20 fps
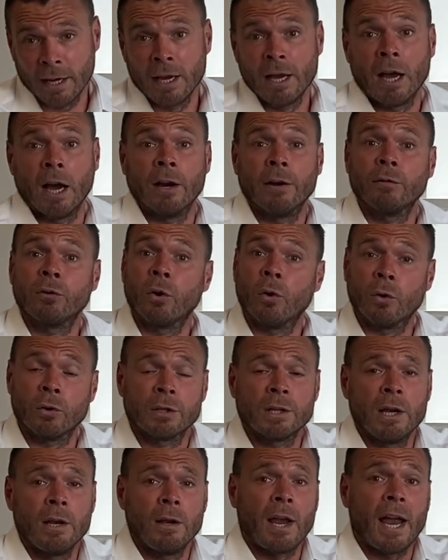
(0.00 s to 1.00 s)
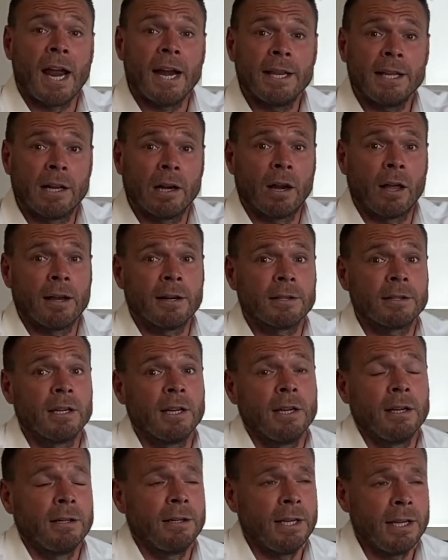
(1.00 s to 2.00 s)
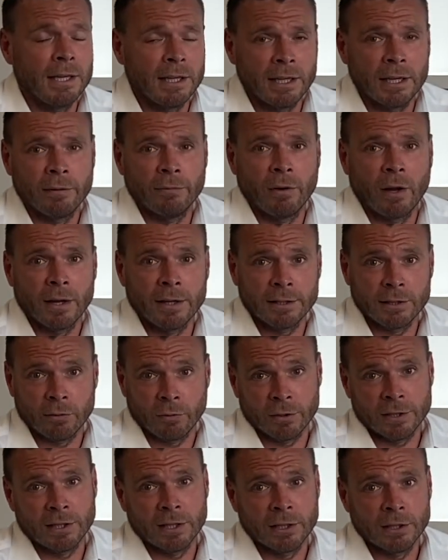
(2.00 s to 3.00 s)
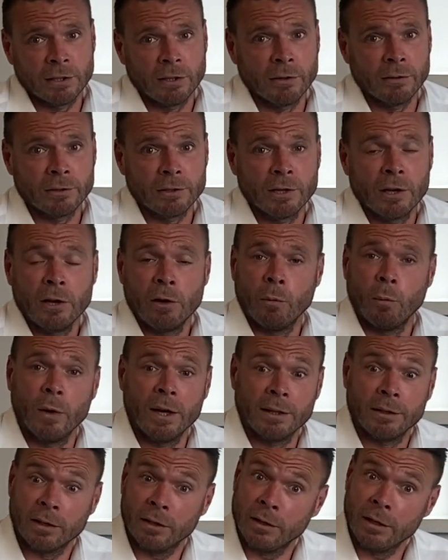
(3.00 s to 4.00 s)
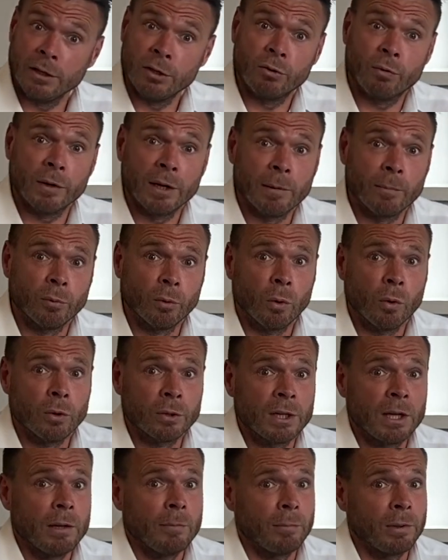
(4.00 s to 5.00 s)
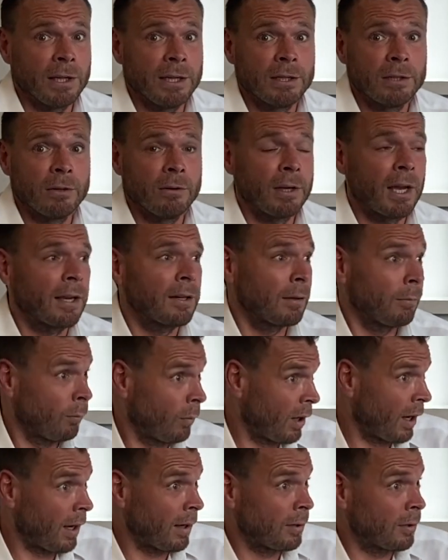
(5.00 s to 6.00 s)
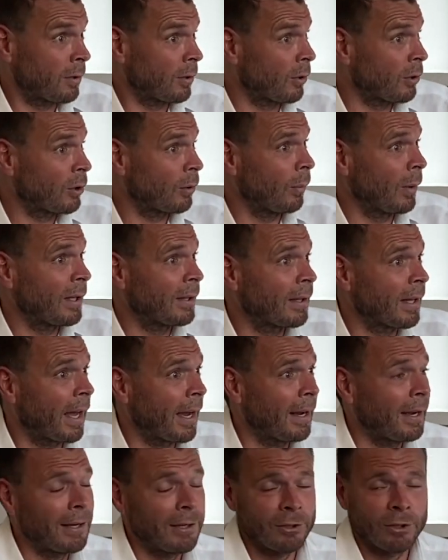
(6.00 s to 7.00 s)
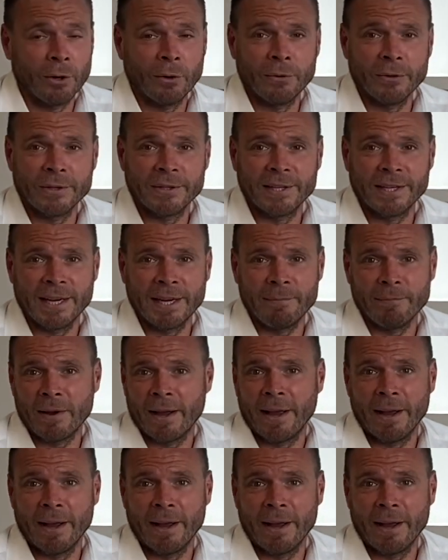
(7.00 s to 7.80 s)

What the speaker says: and of course any clients needing advice or assistance with an injury abroad, please do get in touch with Joe and the team.